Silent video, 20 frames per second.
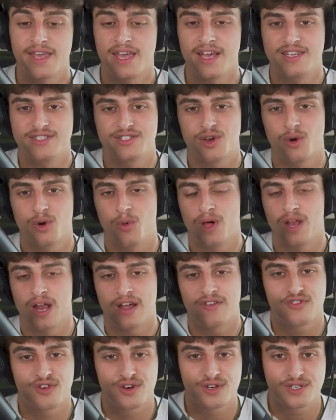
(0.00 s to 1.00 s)
so when I
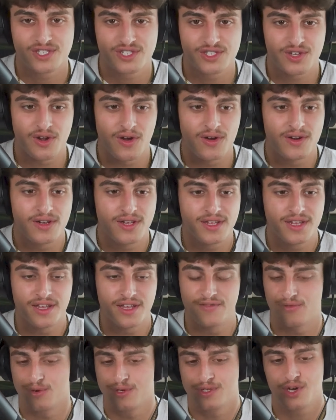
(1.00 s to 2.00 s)
first started,
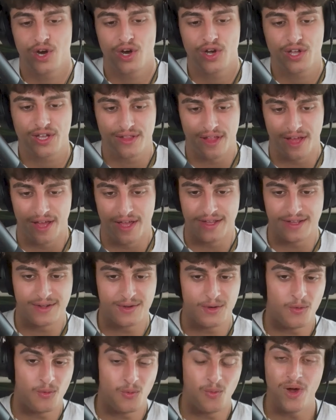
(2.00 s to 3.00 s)
if we're talking like
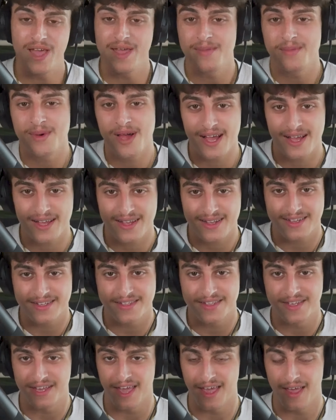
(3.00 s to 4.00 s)
way back in
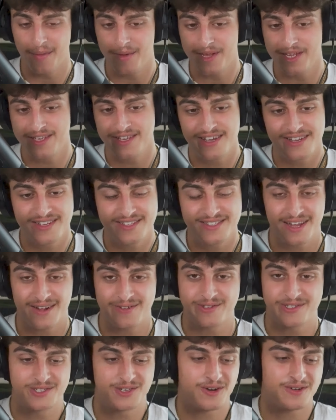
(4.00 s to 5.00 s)
the gaming days, I
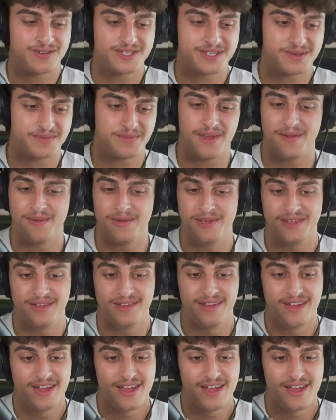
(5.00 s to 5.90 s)
was charging maybe,